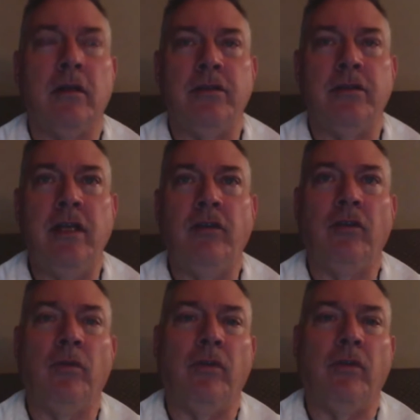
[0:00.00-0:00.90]

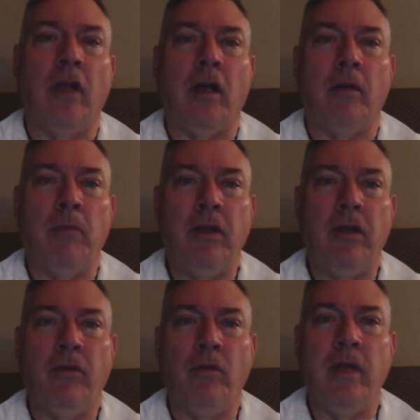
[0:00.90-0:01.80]
Jesus was
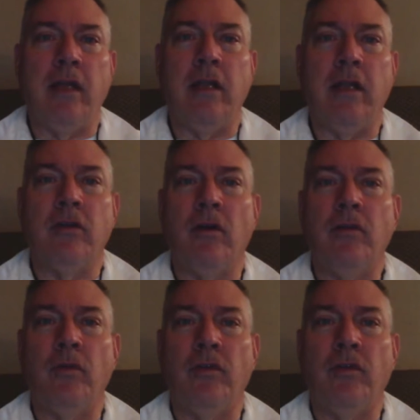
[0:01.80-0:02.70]
ministering, and he turned
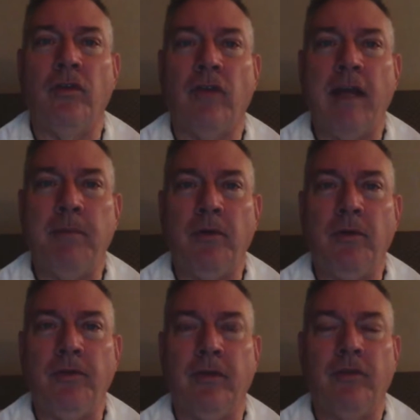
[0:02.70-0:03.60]
to his
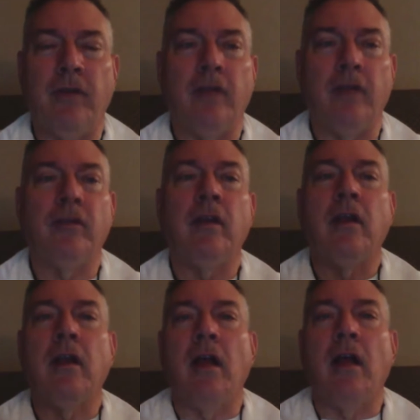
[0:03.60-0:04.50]
disciples and says,
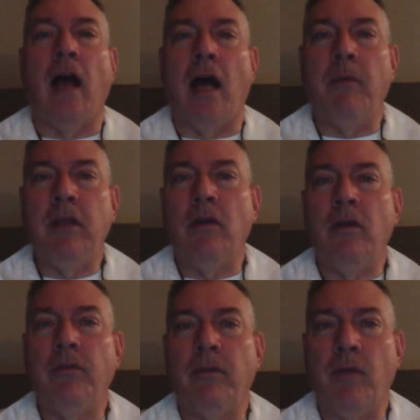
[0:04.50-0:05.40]
how many
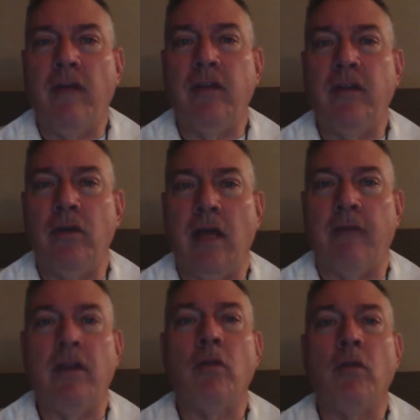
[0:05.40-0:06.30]
loaves of bread do you have?
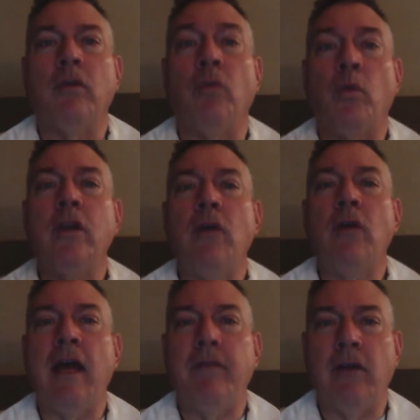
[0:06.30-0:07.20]
In other words, what do you
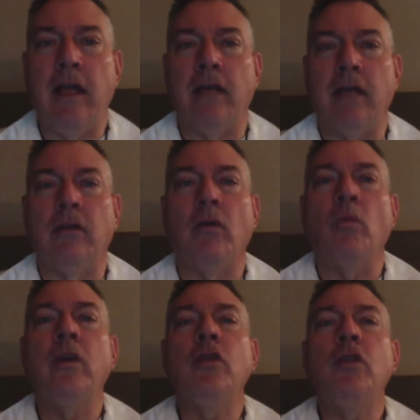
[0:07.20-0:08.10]
have in your hand?
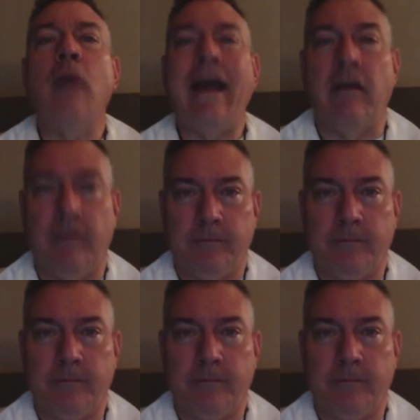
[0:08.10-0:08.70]
What do you have?